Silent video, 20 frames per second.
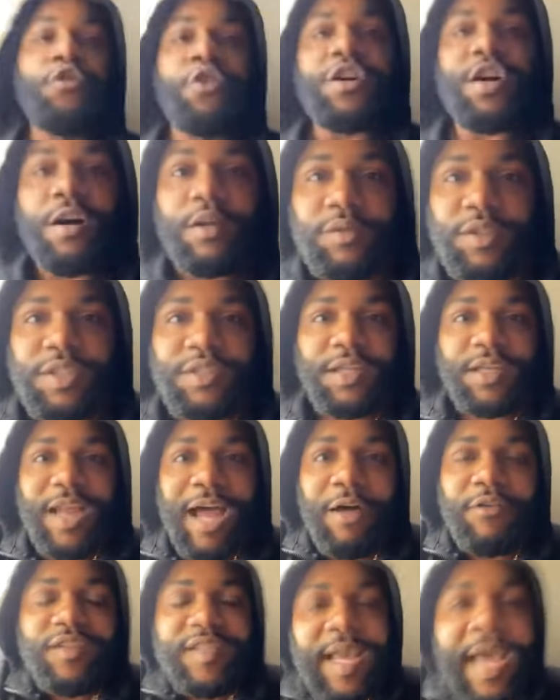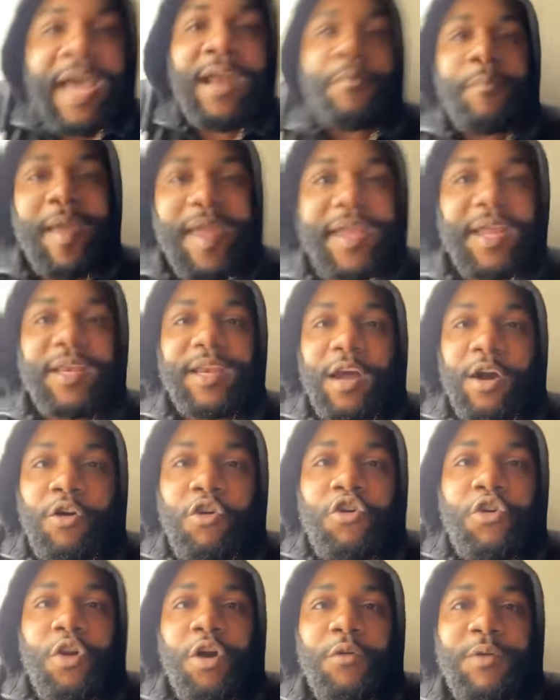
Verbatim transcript: you come to the north side and make it known, you